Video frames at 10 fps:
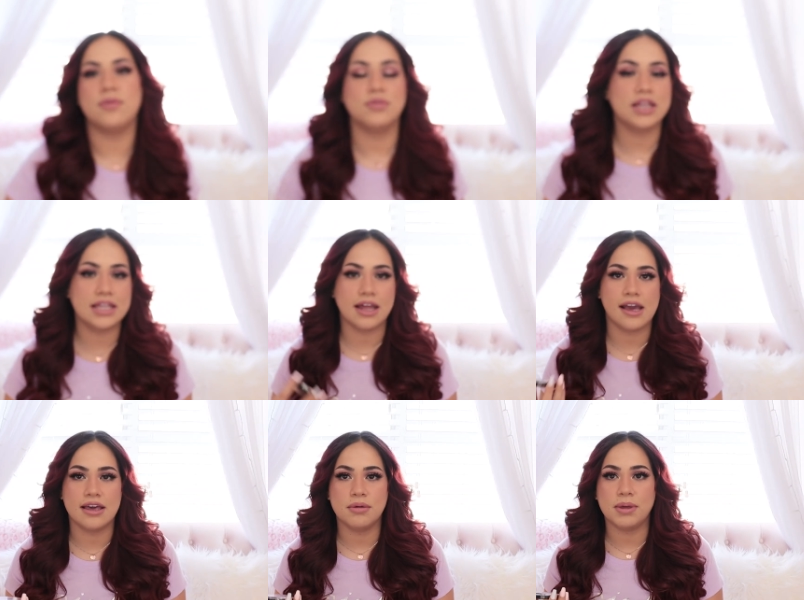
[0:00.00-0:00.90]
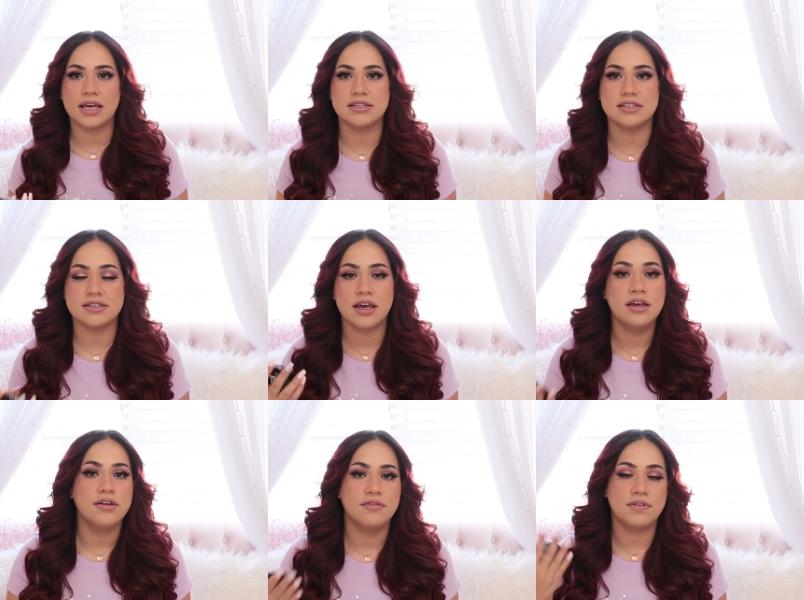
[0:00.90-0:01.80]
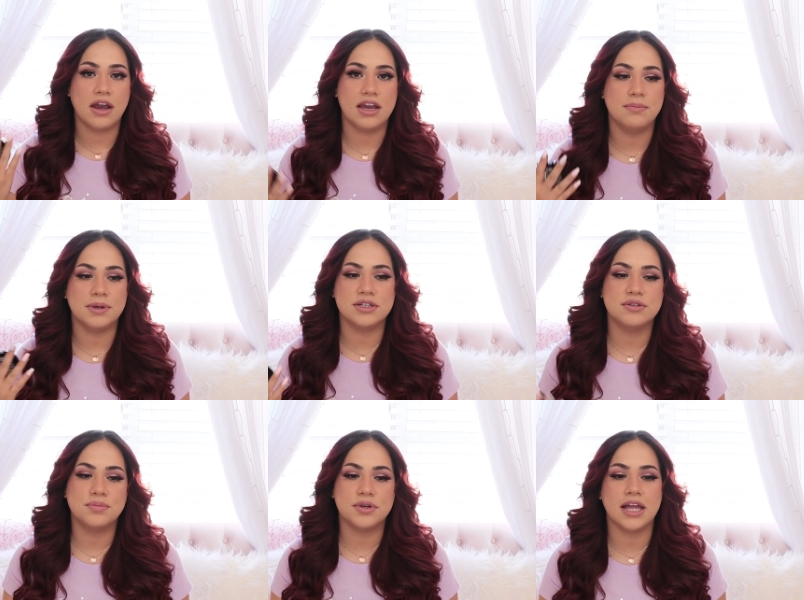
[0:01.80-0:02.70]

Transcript: I really like it because it's very buildable.